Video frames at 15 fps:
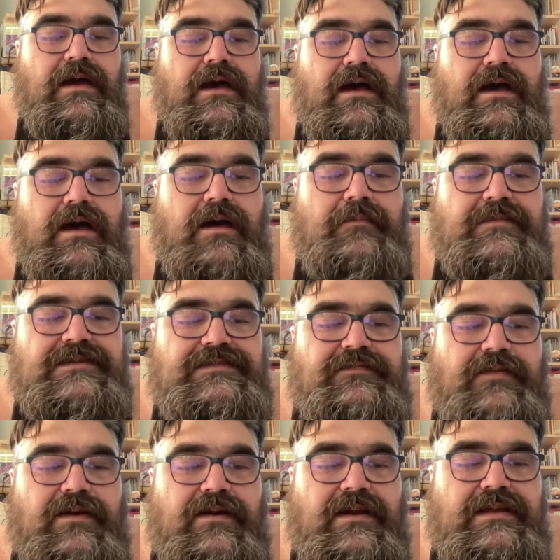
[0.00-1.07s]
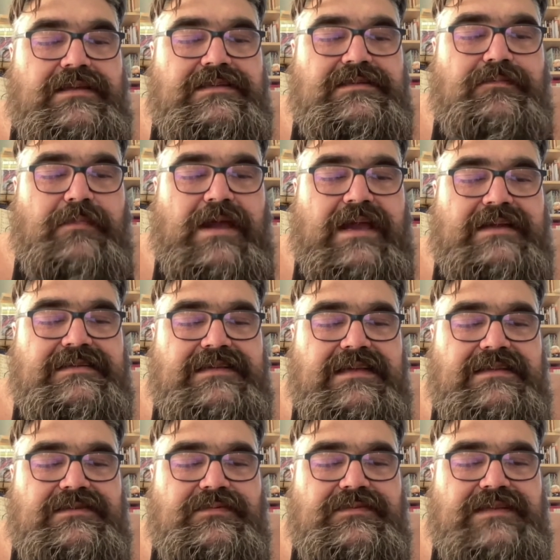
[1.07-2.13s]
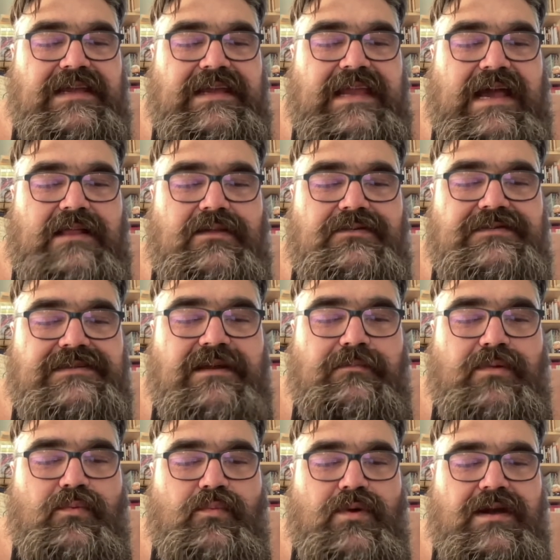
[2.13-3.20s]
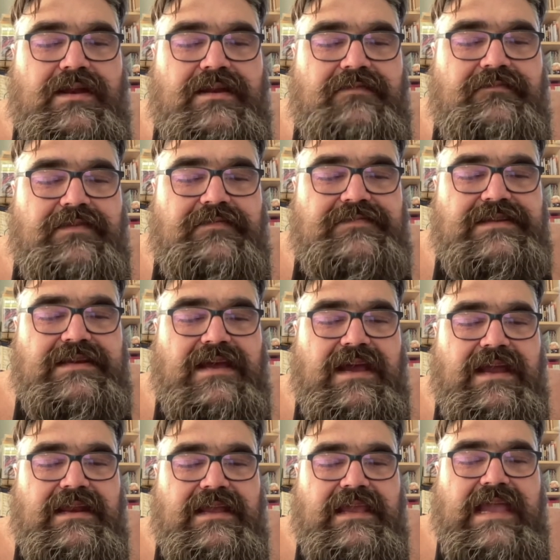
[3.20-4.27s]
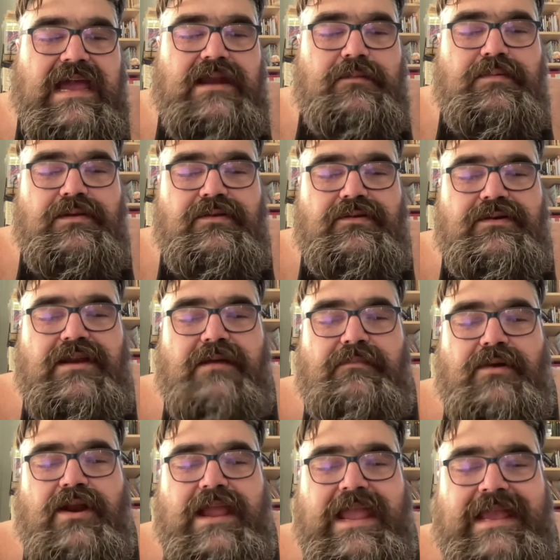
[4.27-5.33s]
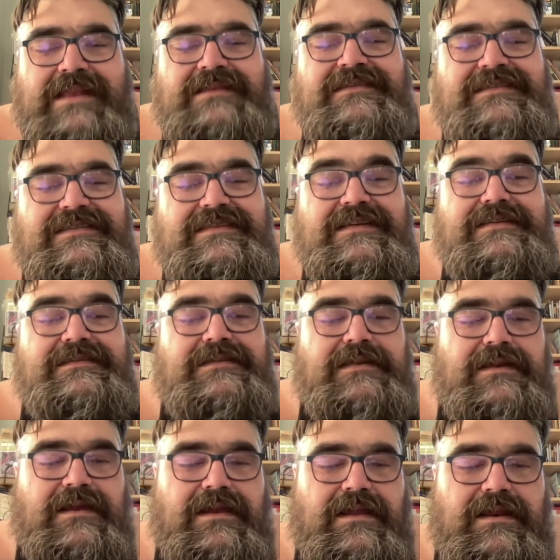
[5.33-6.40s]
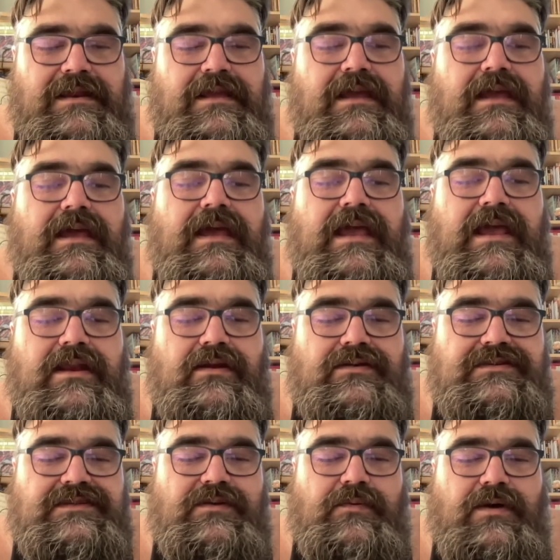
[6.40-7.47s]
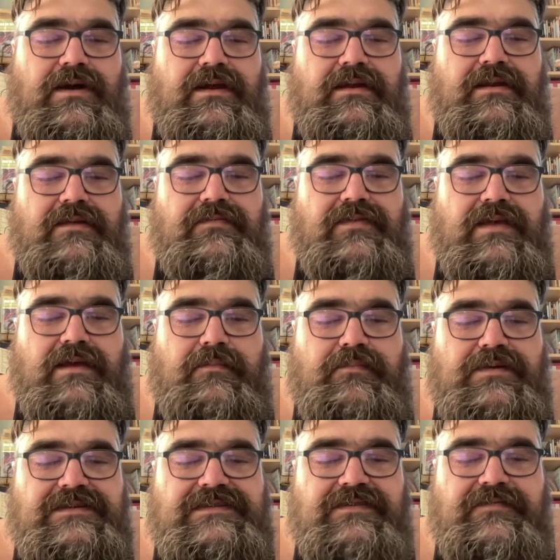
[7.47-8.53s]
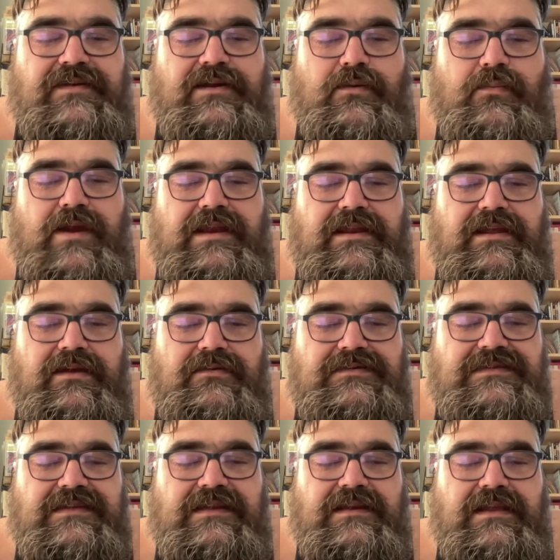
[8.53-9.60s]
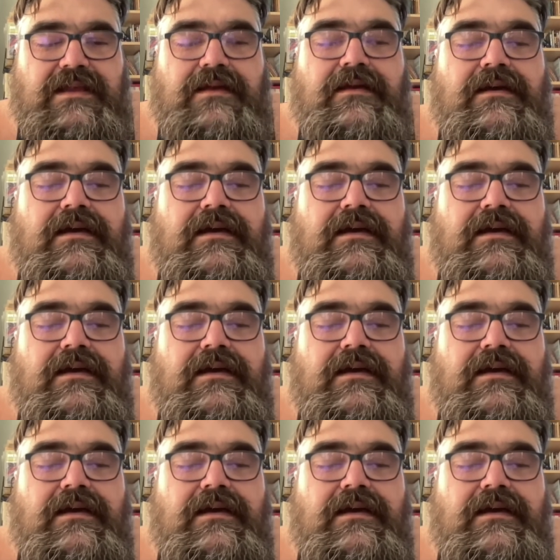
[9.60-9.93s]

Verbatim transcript: As far as magazines, it was in Gallows #1 in 59 and Caterpillar #8 in 69, and also on the Pacifica Radio CD.